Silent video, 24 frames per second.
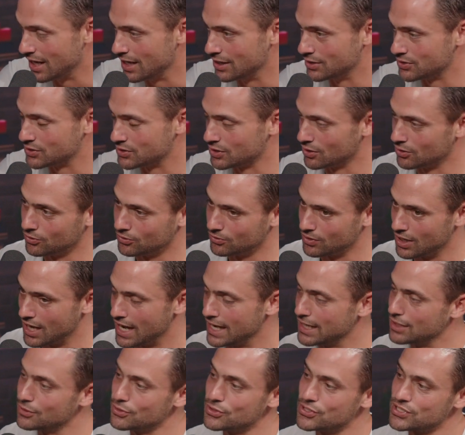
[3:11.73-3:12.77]
And so
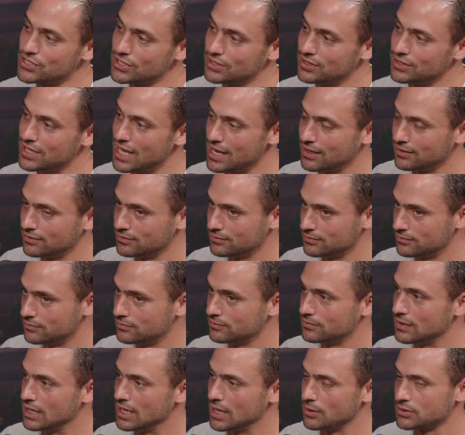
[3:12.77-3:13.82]
I understood that.
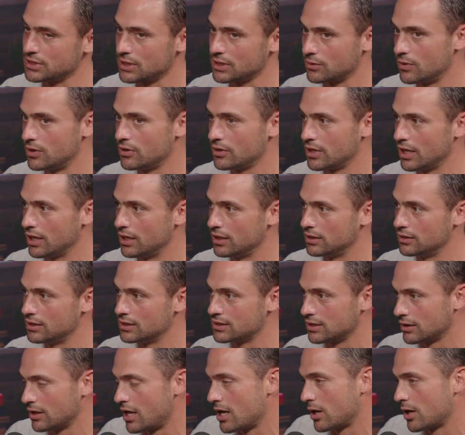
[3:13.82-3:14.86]
And I was like, well, okay,
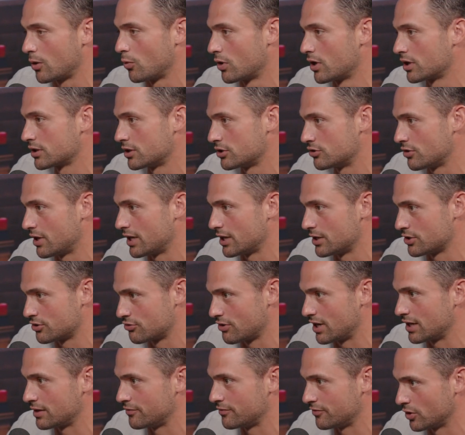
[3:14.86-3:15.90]
it's a lot of work to try to
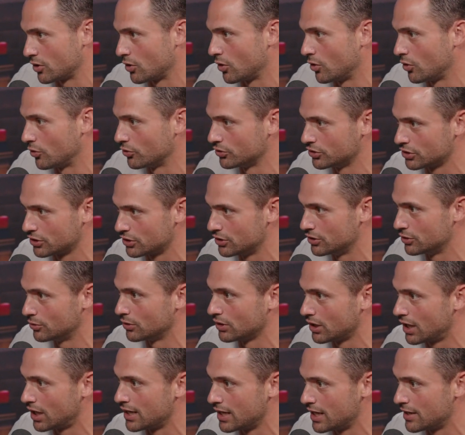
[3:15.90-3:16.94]
strike for gold, and you're going to do
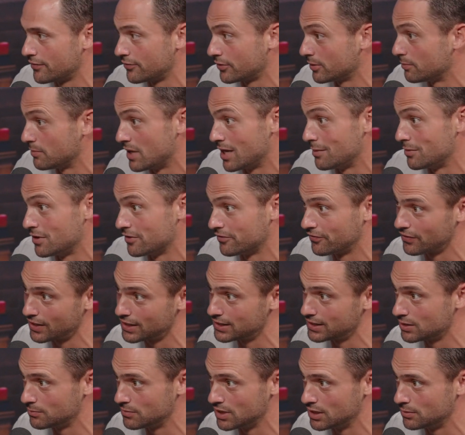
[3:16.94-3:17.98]
a lot of effort, and maybe you
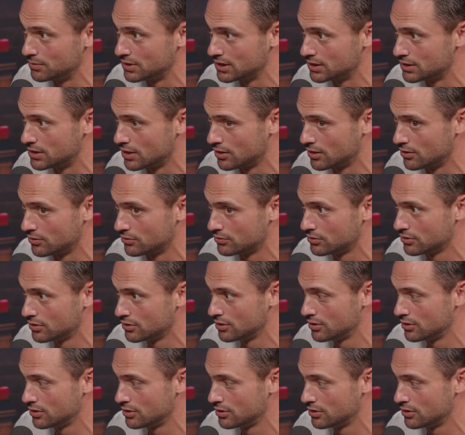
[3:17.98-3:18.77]
find it, maybe you don't.